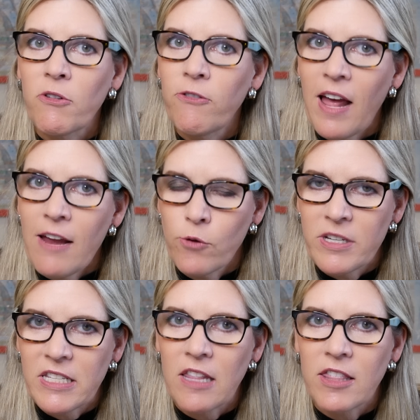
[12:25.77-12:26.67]
5
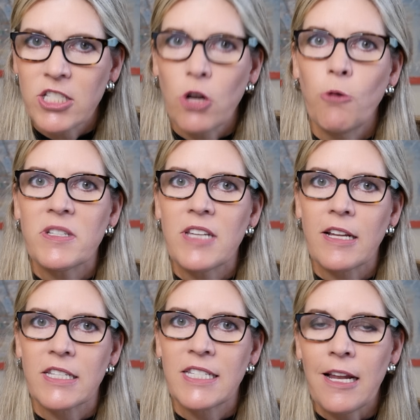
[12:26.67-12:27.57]
reason that this home is
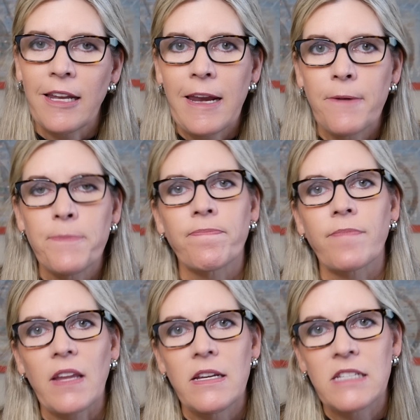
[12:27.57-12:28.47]
not selling
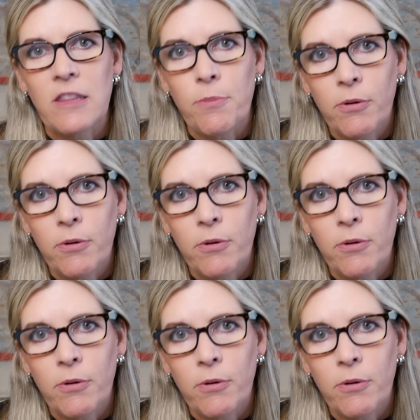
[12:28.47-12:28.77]
is that the